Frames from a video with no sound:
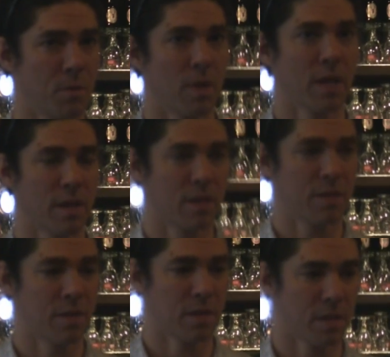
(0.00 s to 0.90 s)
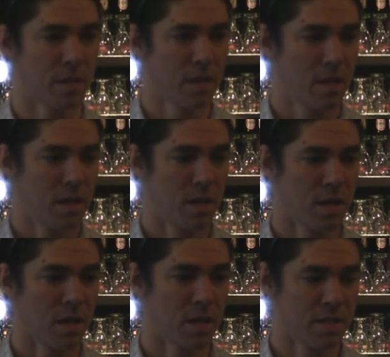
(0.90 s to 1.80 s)
the way that the
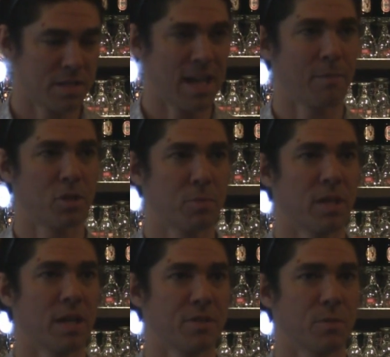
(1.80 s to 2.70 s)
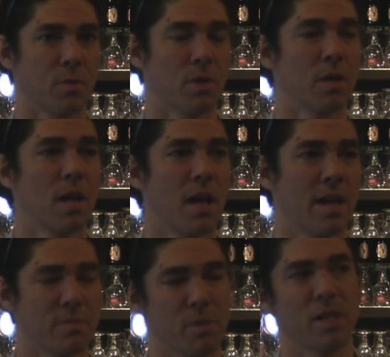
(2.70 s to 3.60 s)
establishment, as it were,
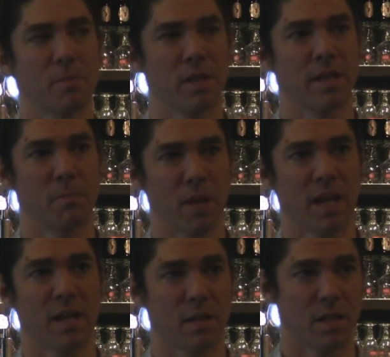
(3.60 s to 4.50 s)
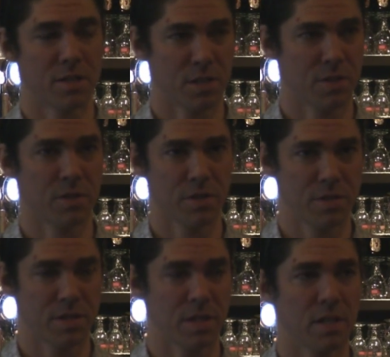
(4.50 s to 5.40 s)
has manipulated banking laws and
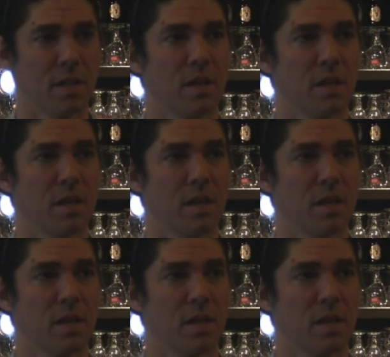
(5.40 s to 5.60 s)
currency